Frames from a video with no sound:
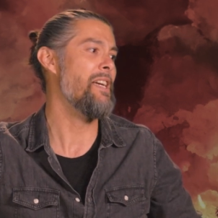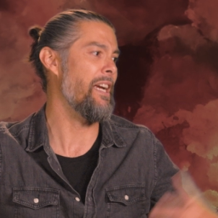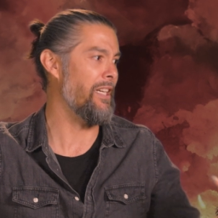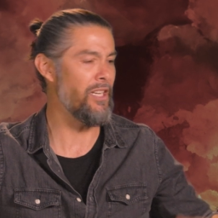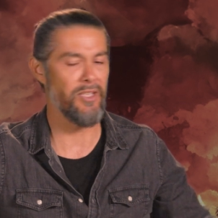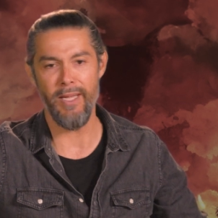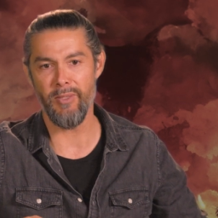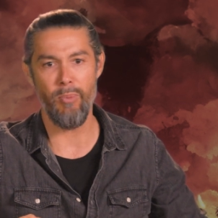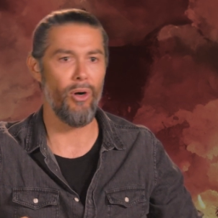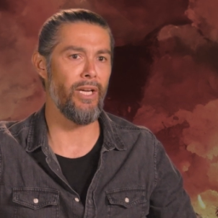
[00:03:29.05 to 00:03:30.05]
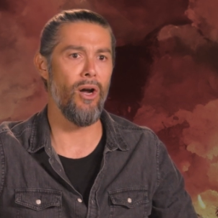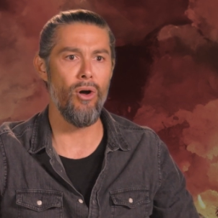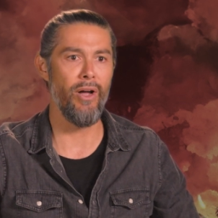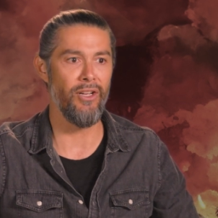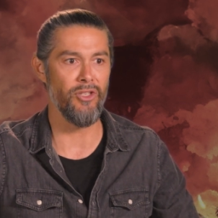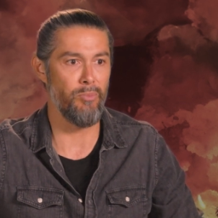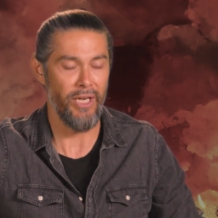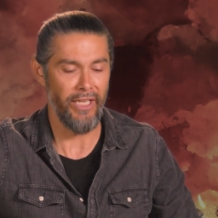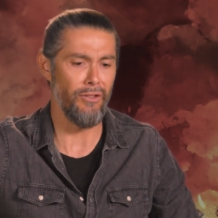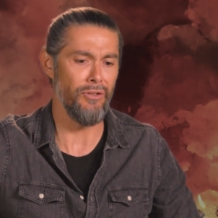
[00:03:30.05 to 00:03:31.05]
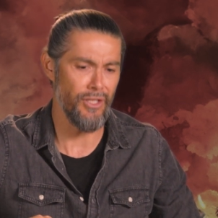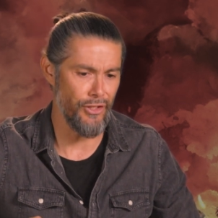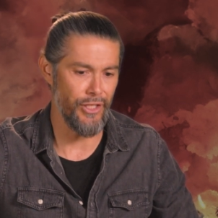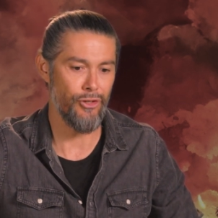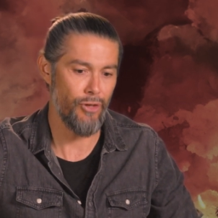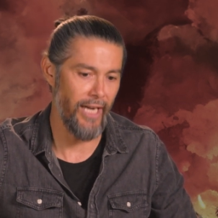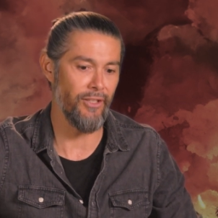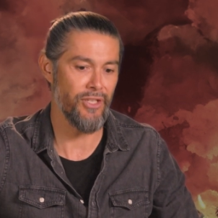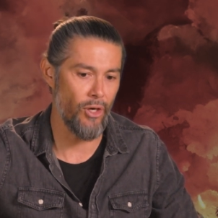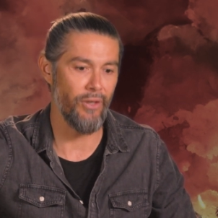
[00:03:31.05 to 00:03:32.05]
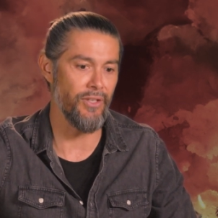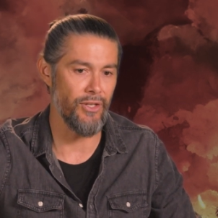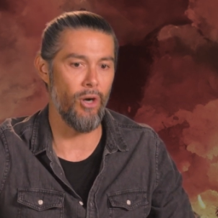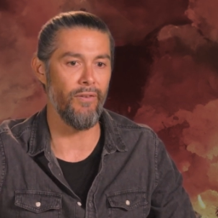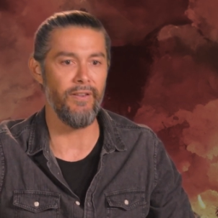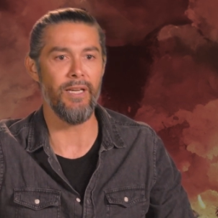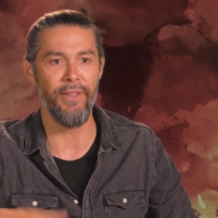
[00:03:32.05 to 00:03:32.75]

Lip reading: and Kismet's barking, all hell's breaking loose, and she's trying to start this RV,